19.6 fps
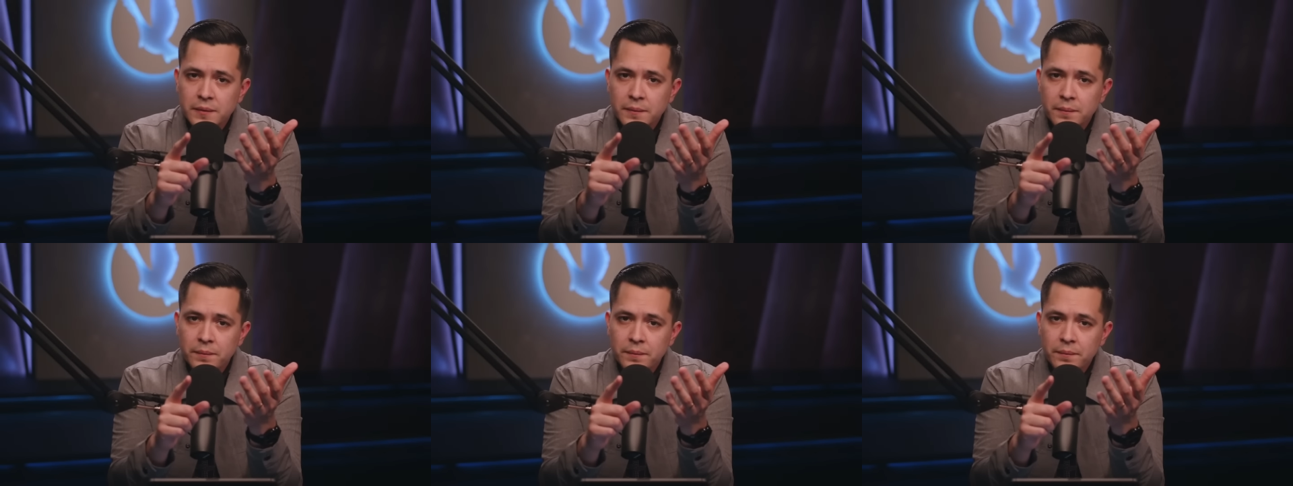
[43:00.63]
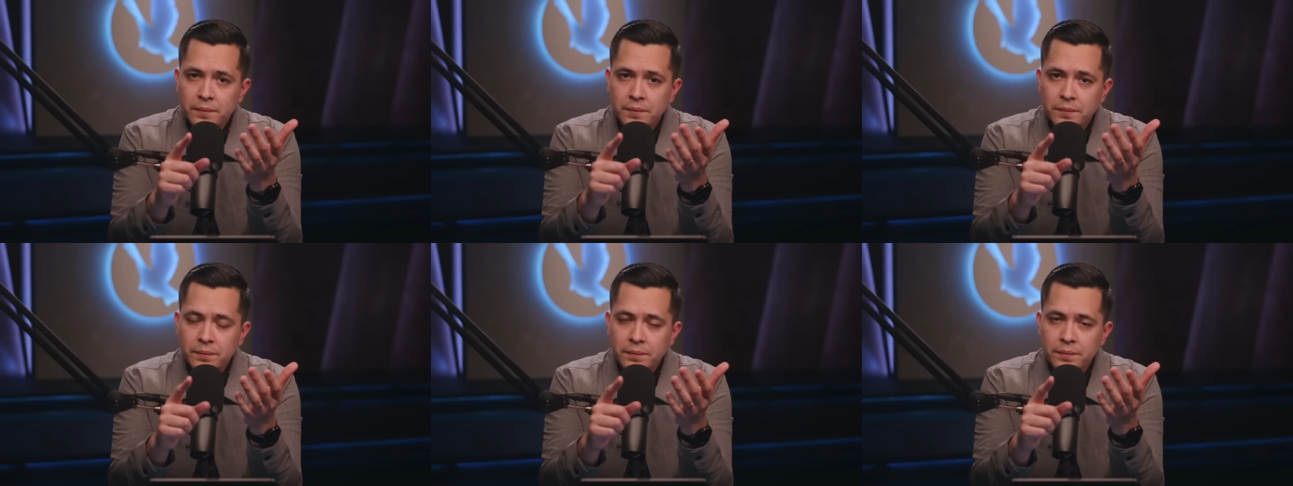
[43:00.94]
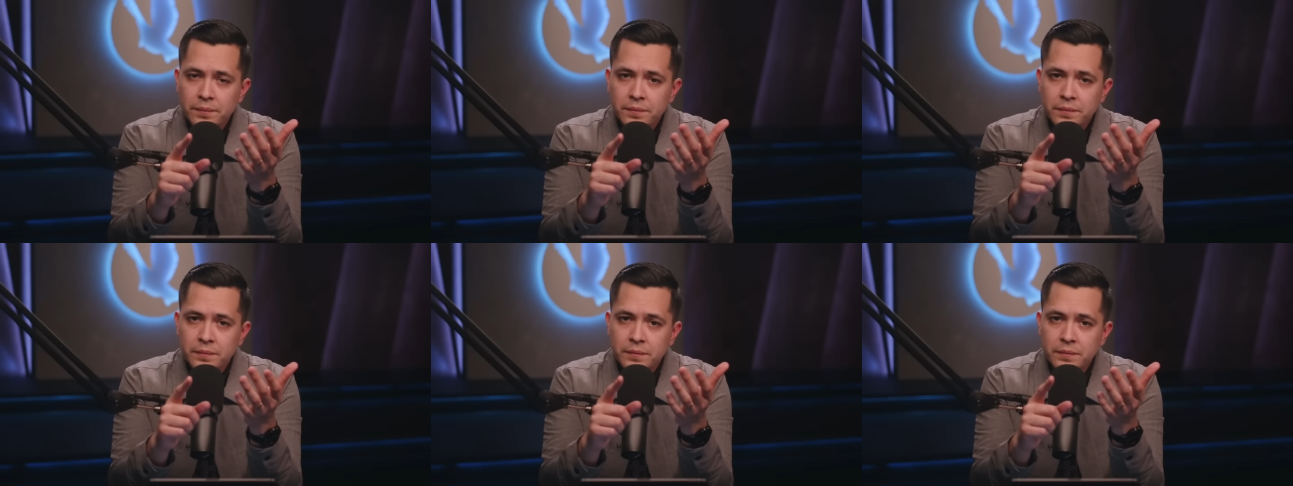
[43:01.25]

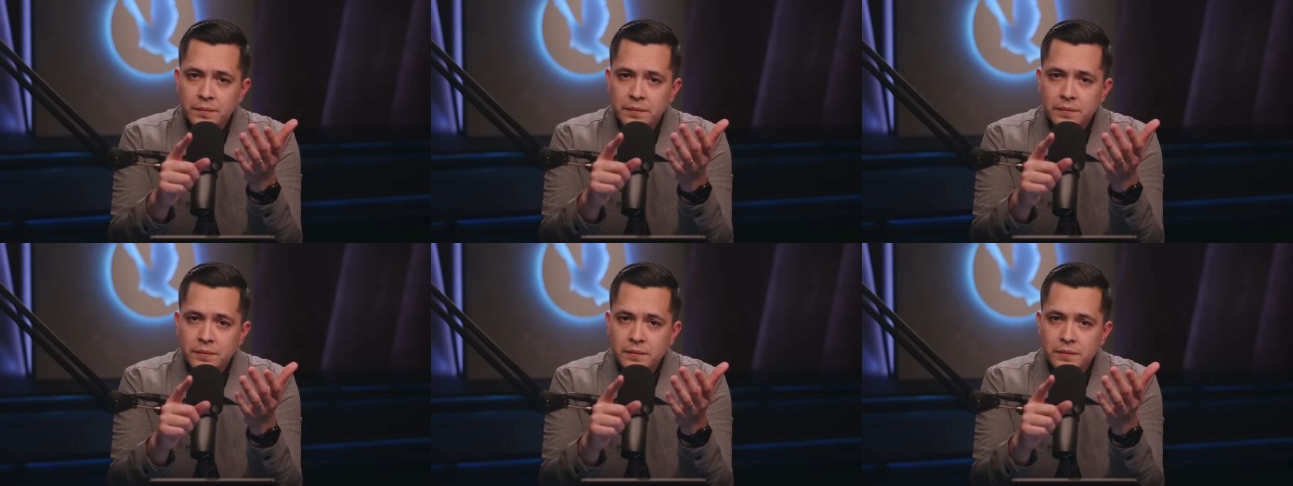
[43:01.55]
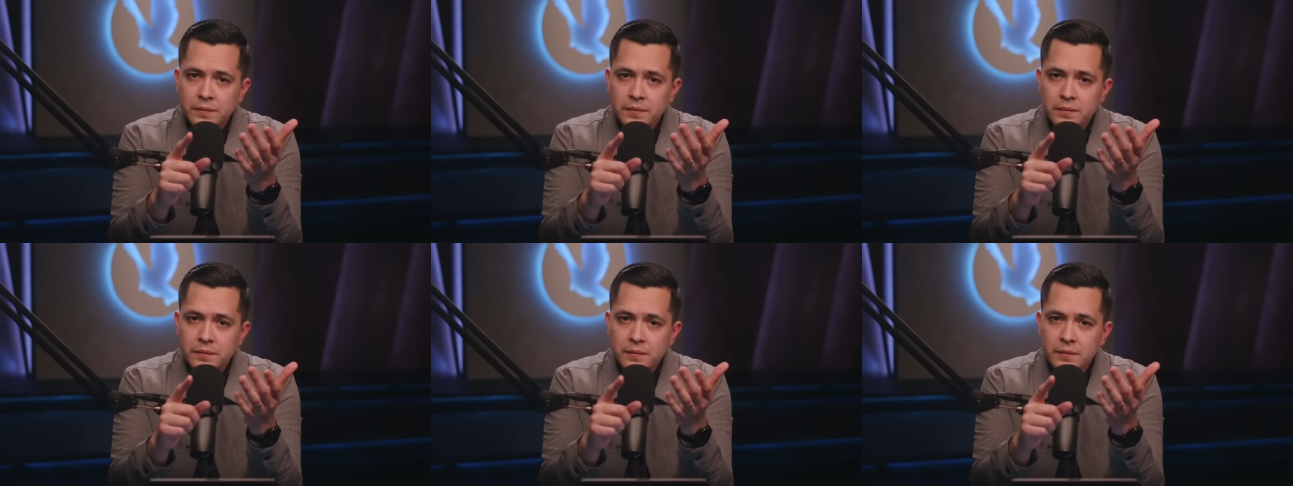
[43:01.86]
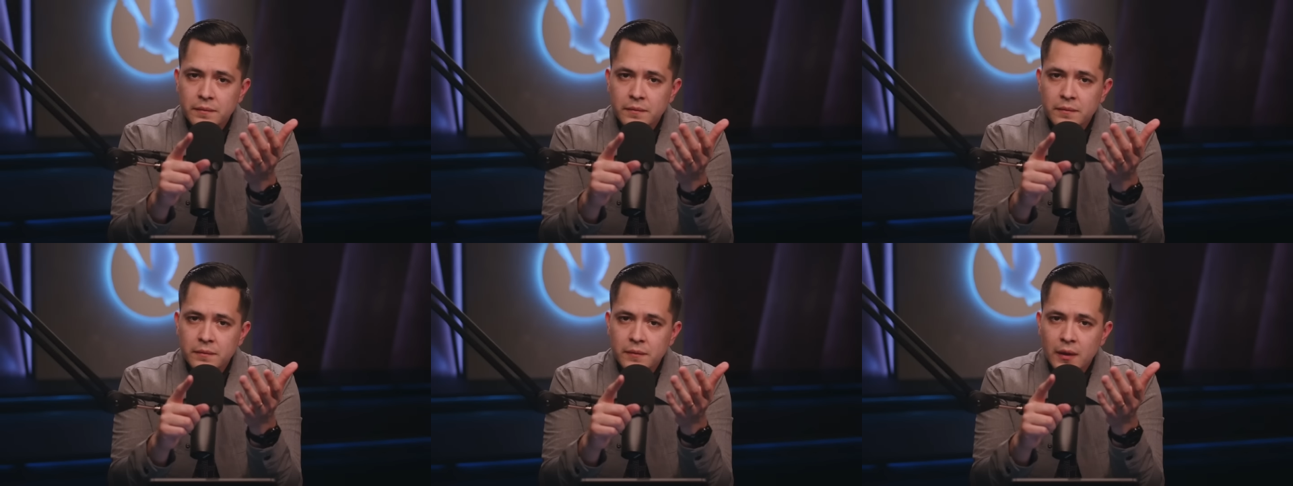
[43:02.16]
(no one is talking)